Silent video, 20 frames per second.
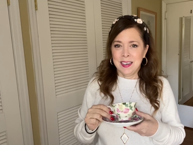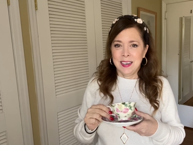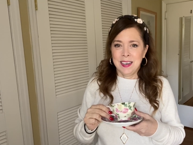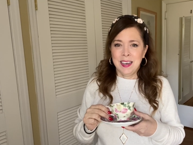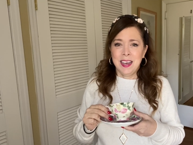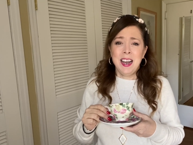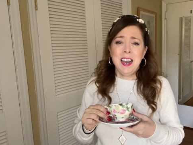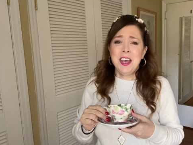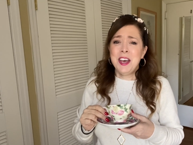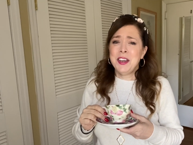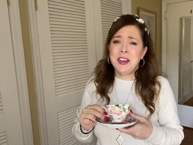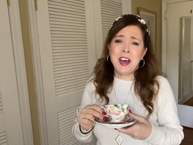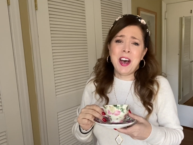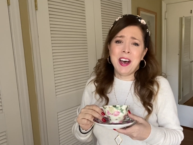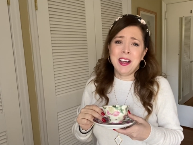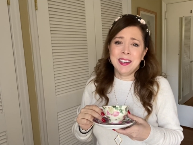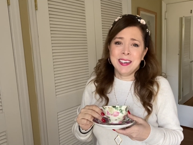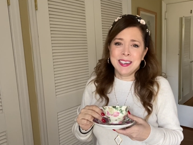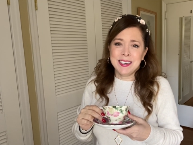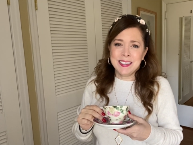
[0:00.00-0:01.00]
Hello,
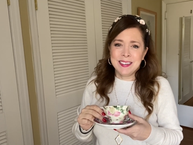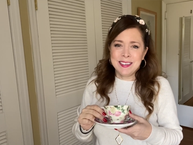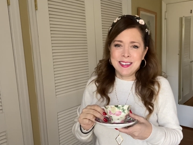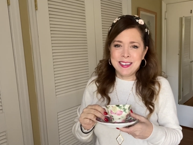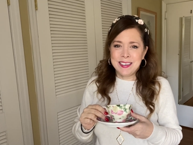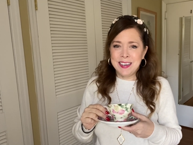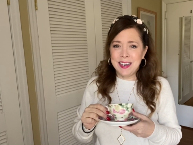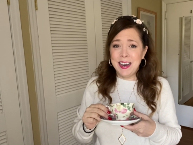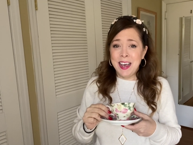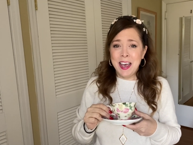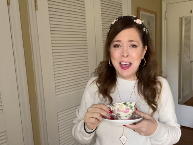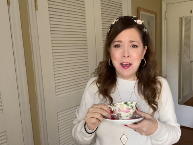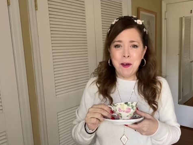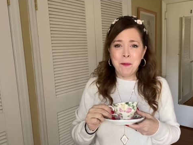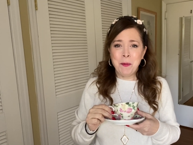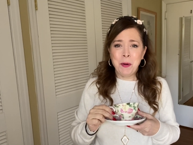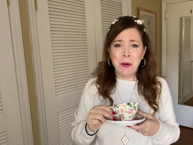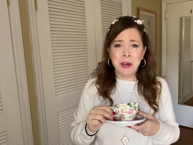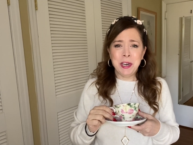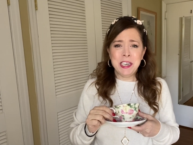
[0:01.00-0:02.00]
darlings. Today
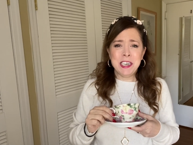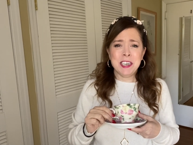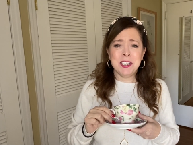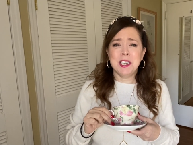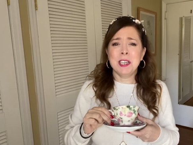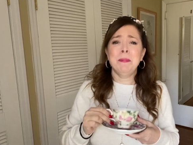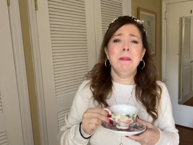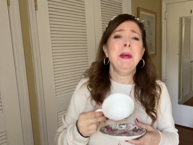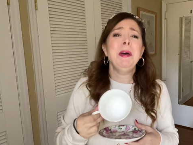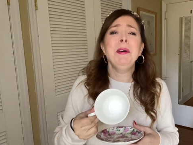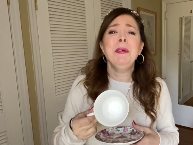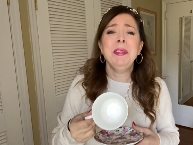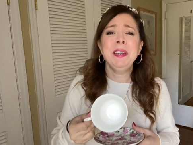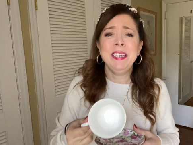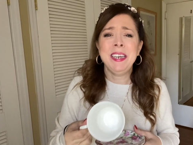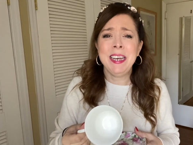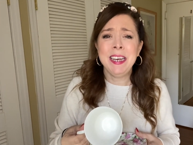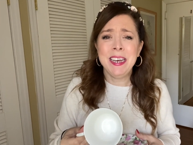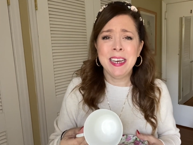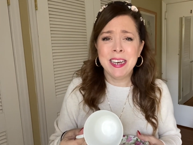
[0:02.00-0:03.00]
I'm going to spill the
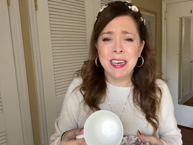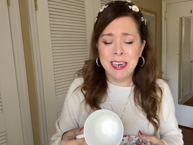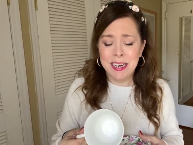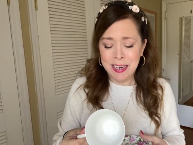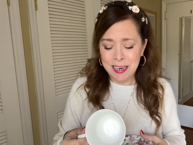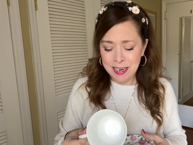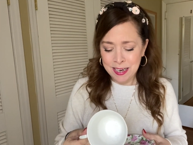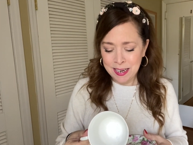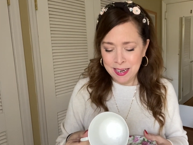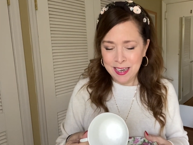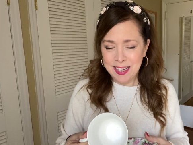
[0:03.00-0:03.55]
tea.